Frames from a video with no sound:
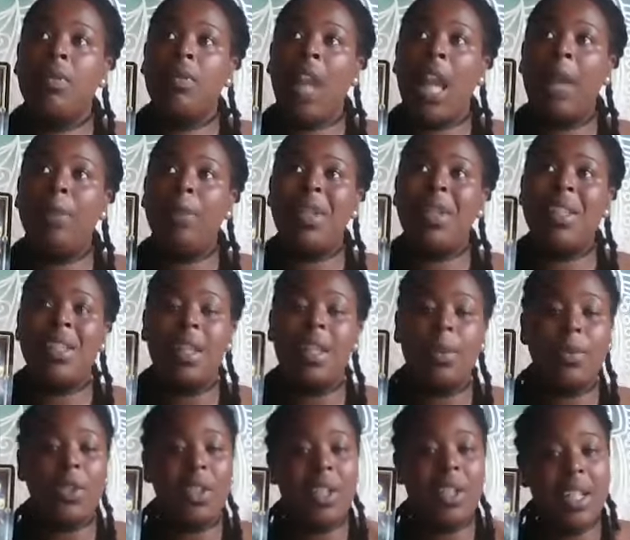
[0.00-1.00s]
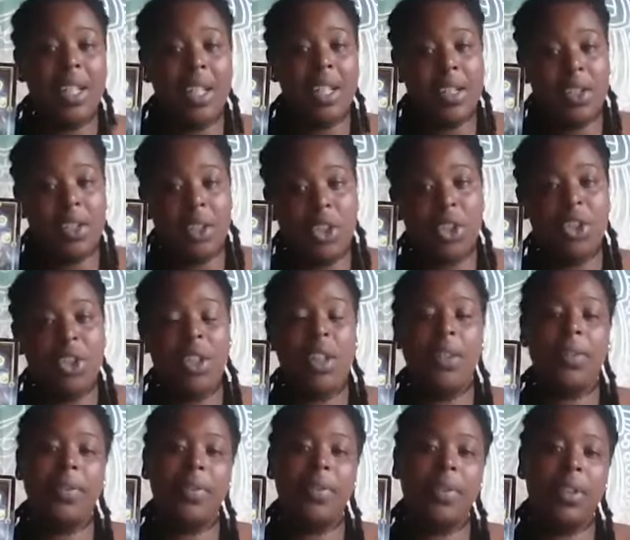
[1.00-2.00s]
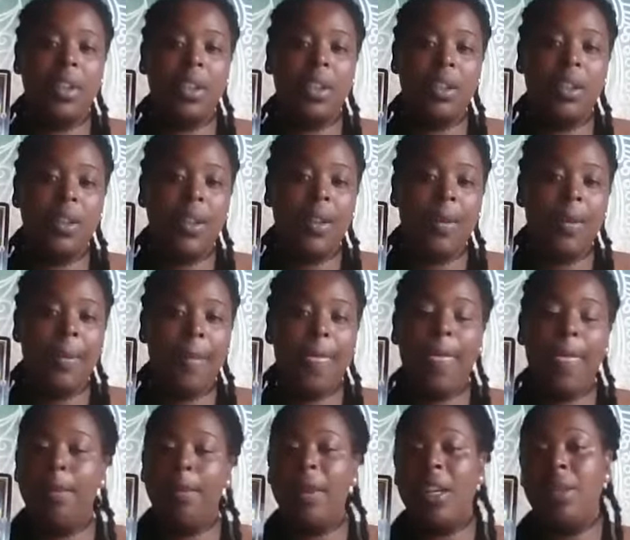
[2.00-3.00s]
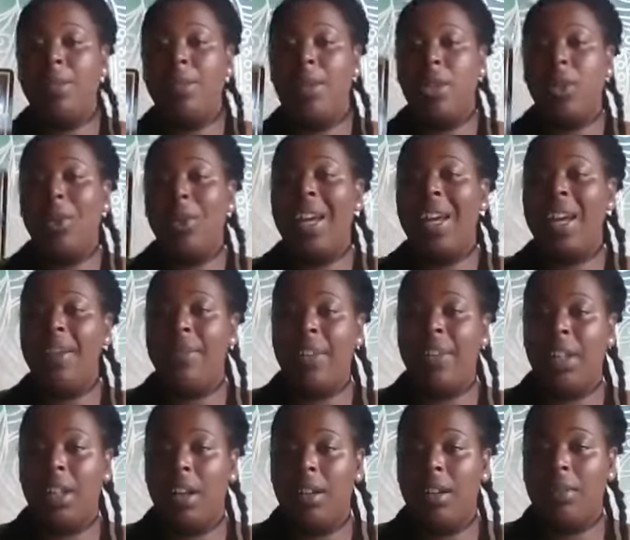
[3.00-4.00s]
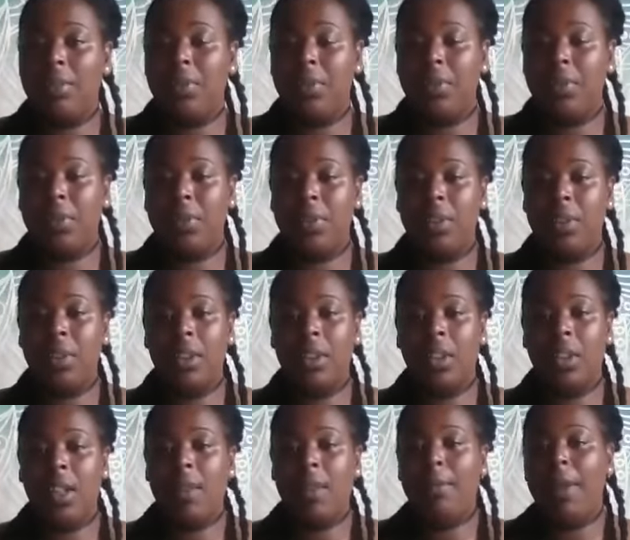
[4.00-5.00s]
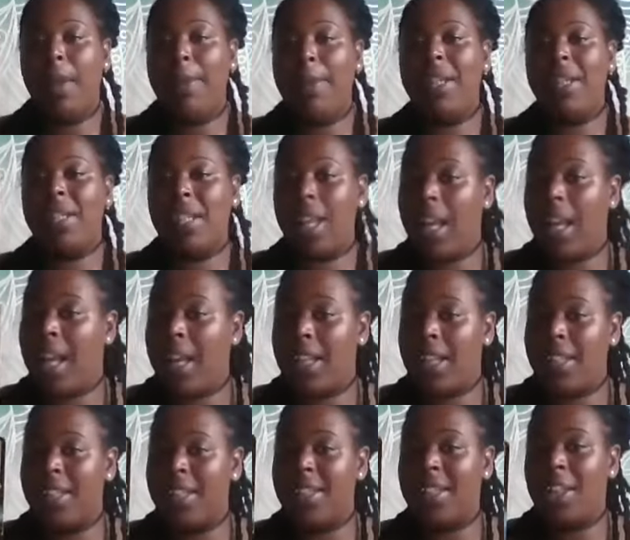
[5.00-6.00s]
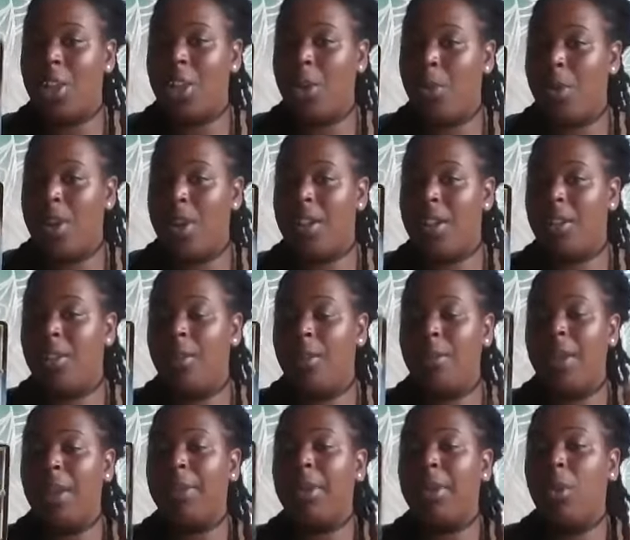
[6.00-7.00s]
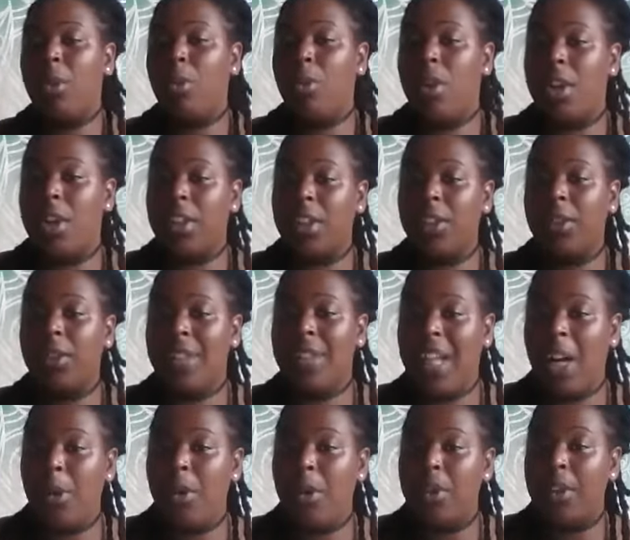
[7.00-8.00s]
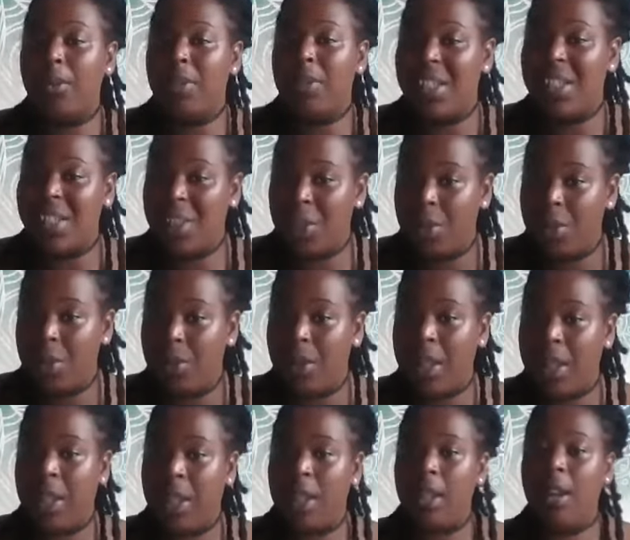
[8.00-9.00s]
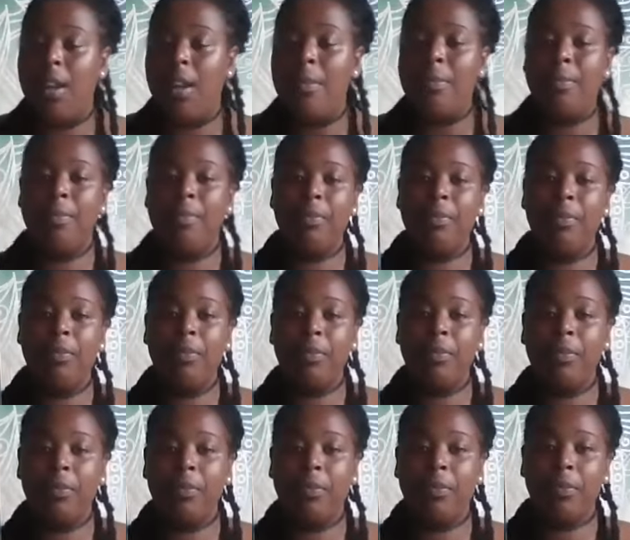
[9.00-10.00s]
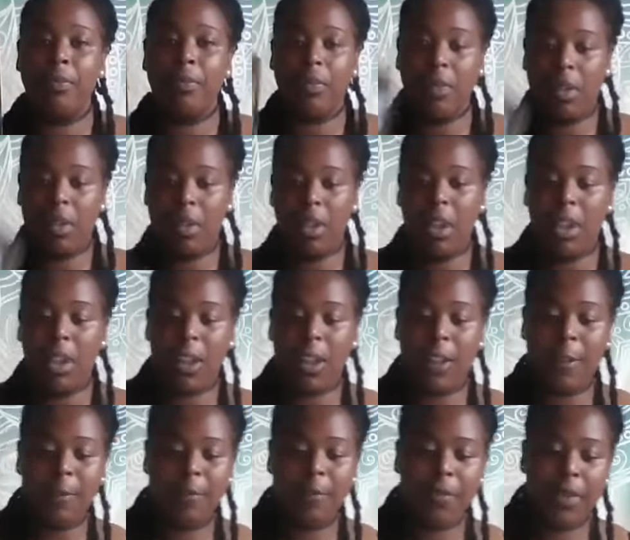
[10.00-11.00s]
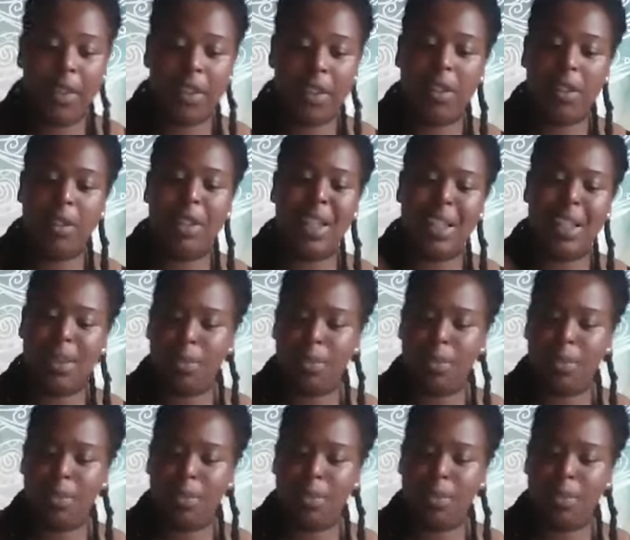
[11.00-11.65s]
a perception that needs to shift? Maybe you have enough. Maybe it's the excess that you're working on. Maybe you're working on now on the residual income. Okay, so let's